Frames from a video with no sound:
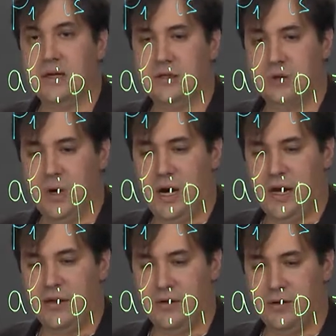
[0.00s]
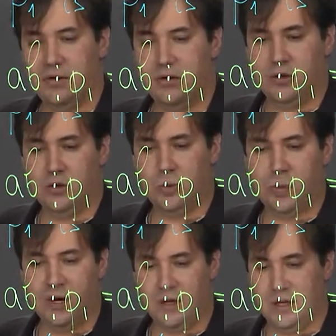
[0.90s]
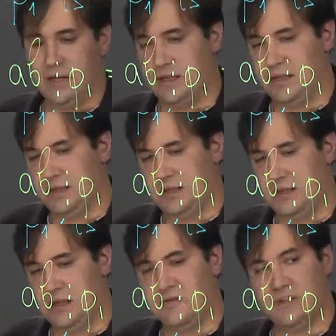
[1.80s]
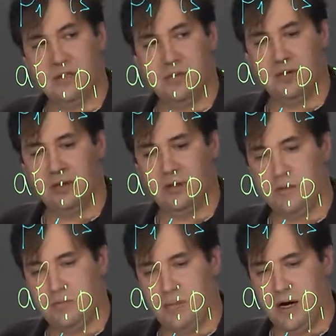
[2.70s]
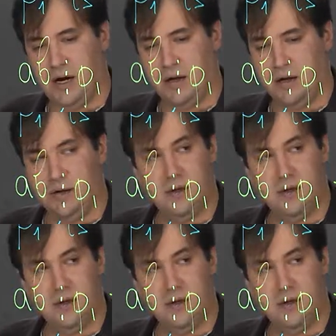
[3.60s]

So either Q1 is divisible by